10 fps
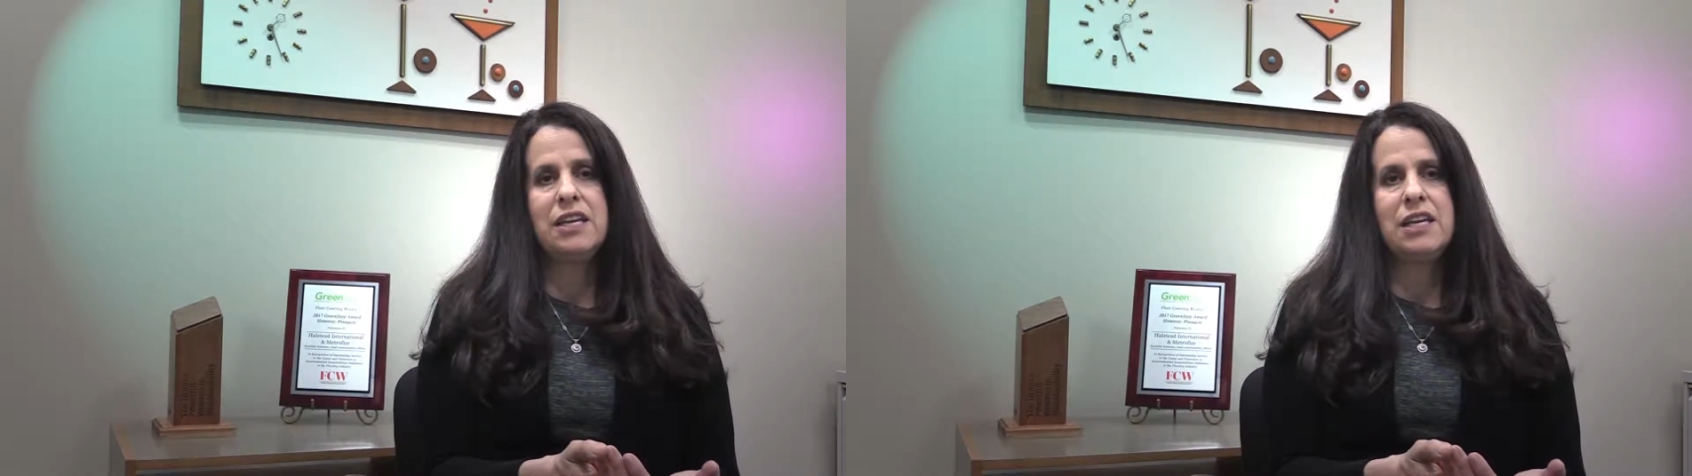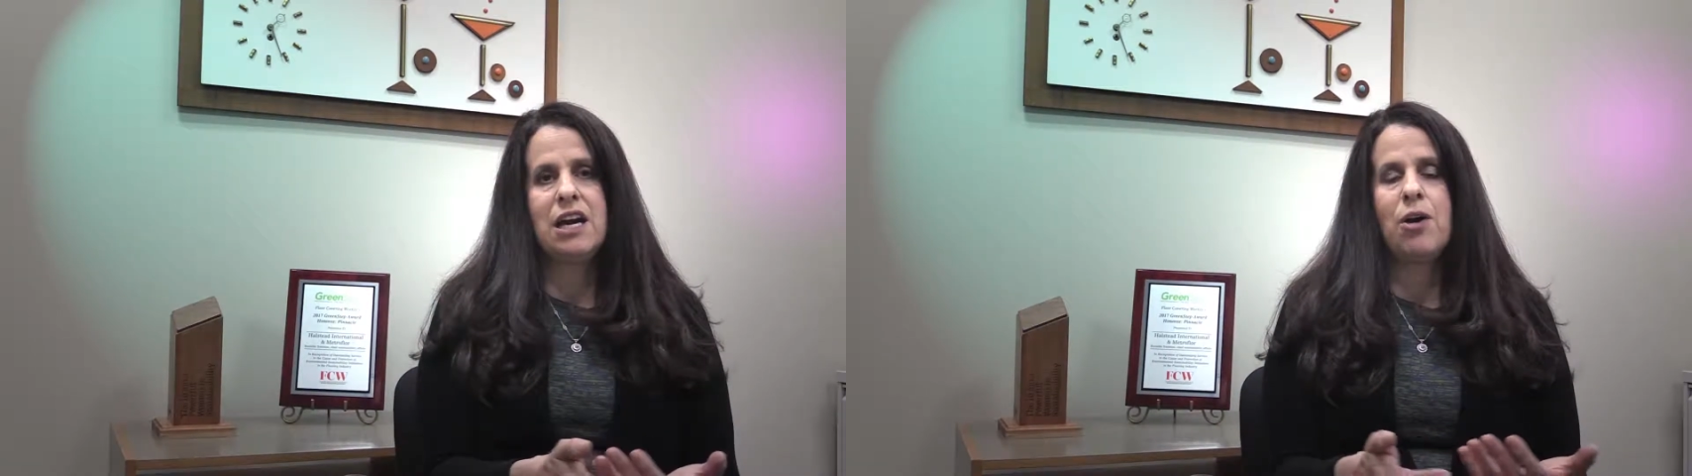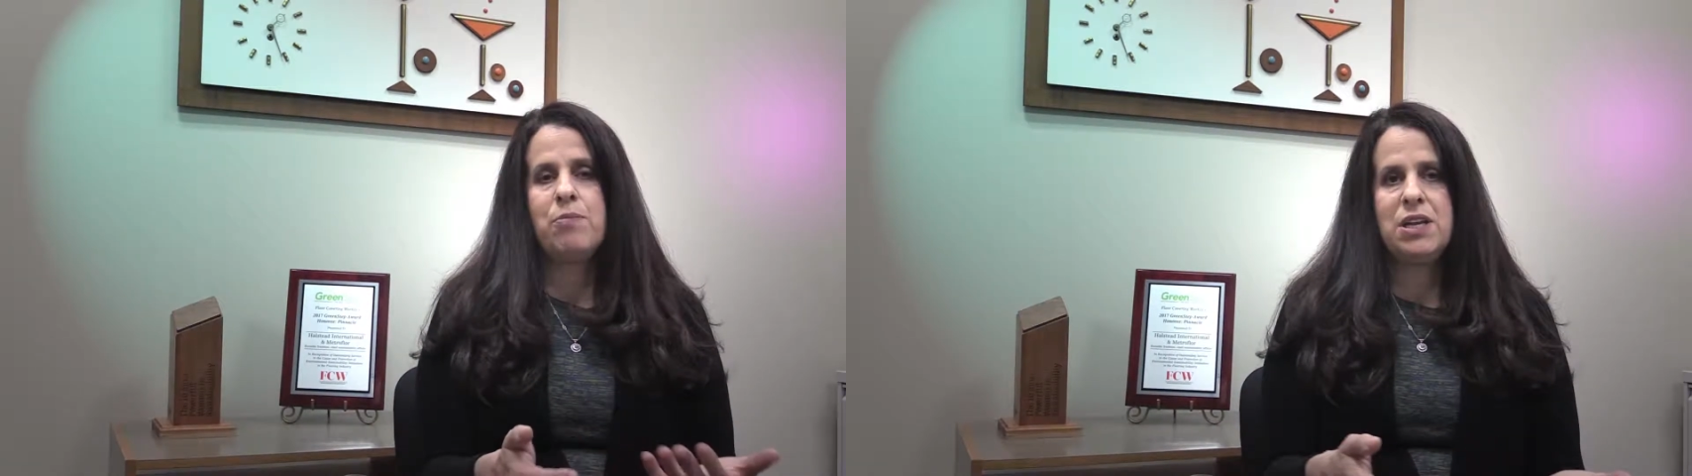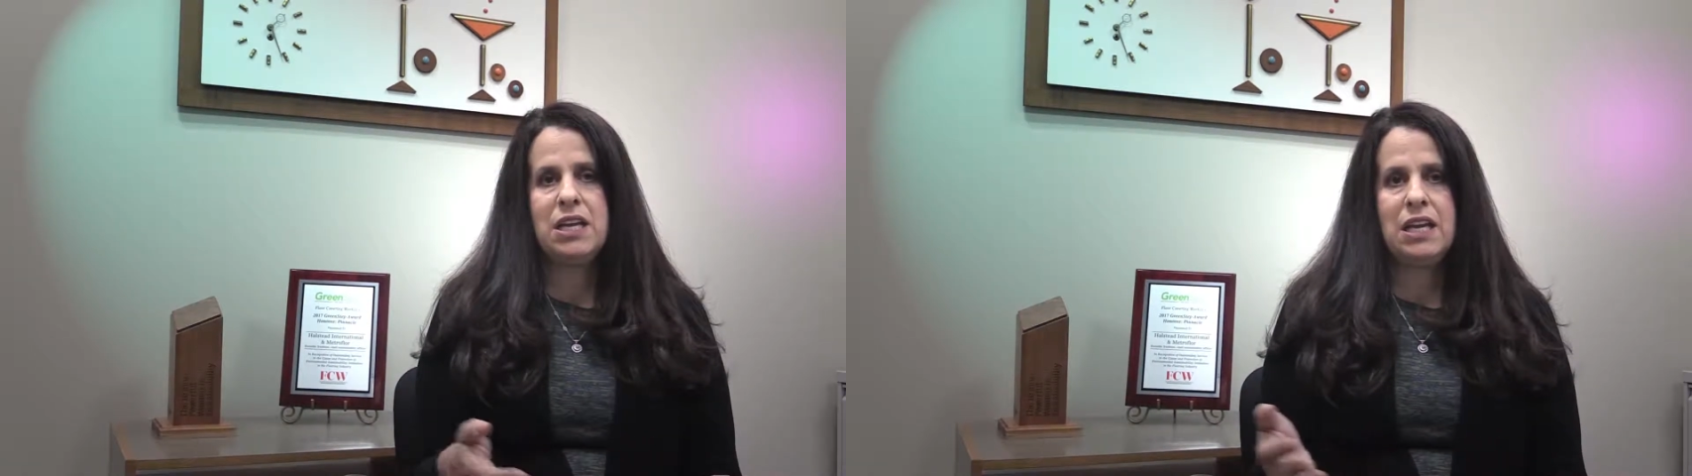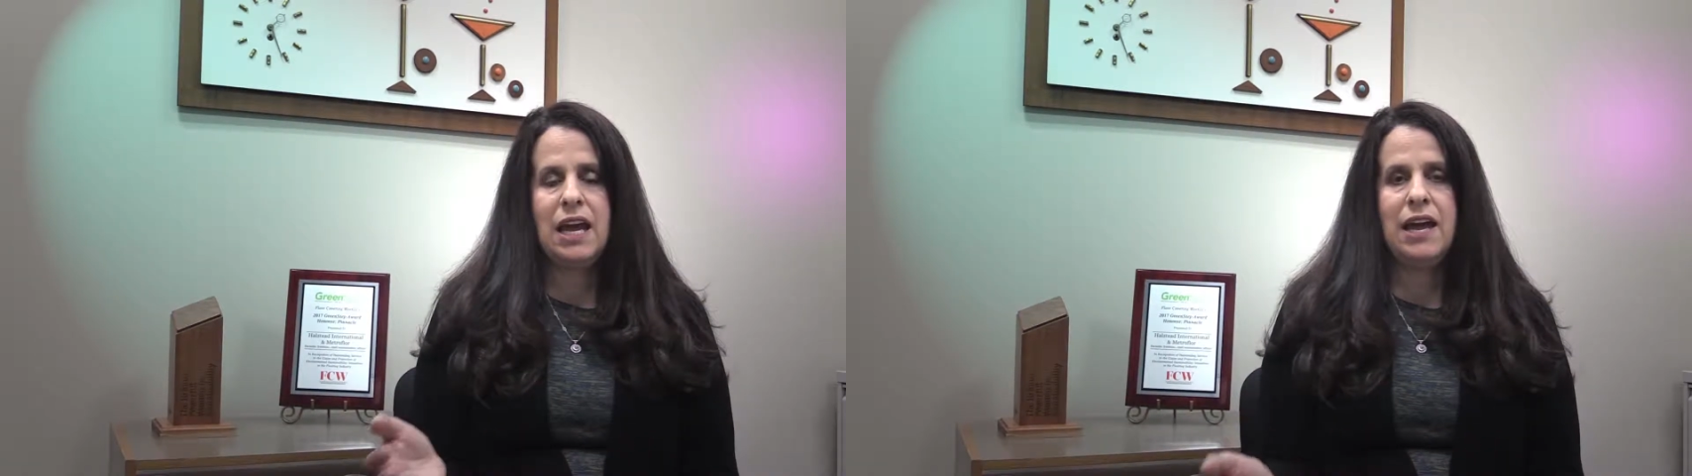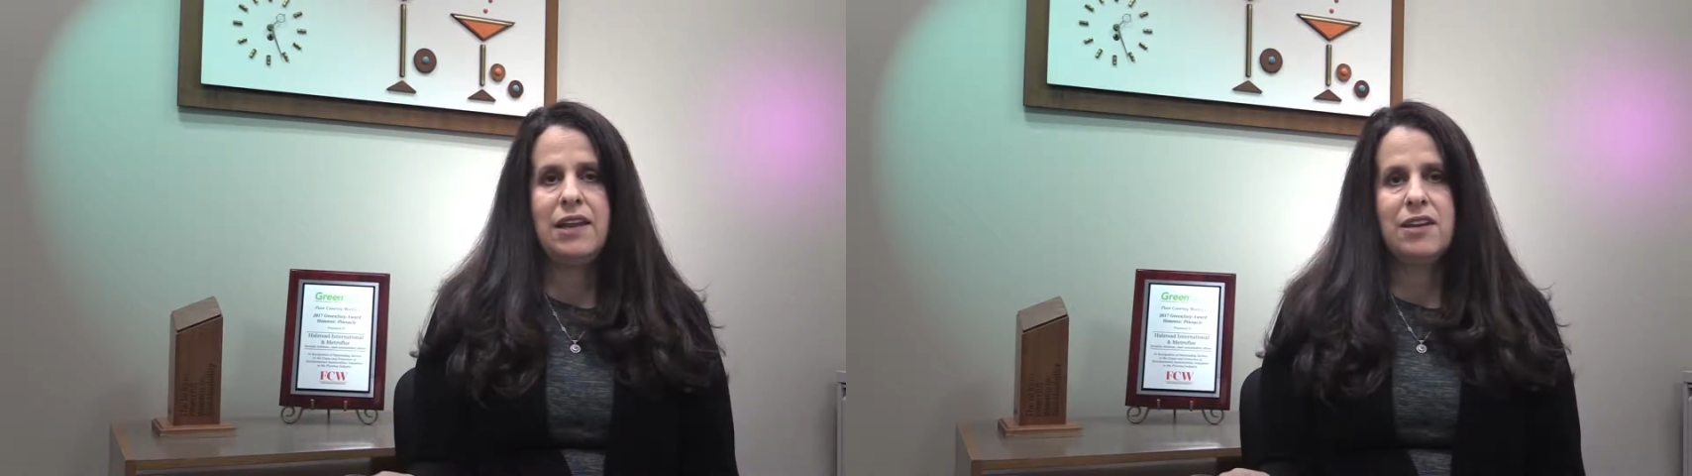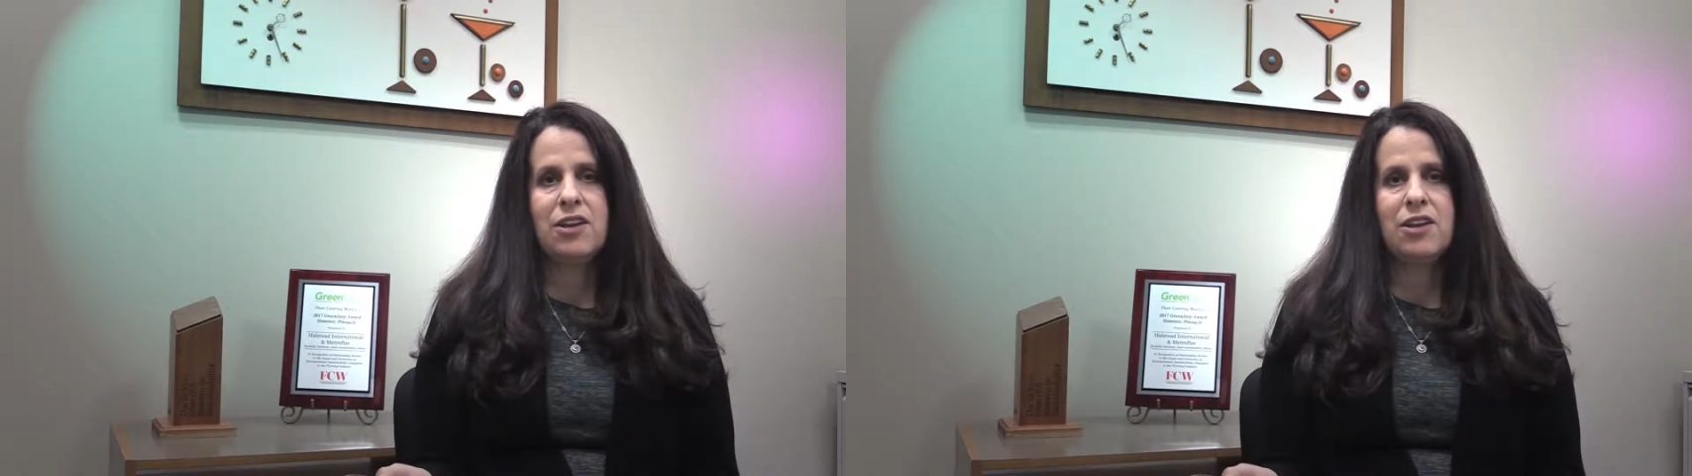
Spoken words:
the company and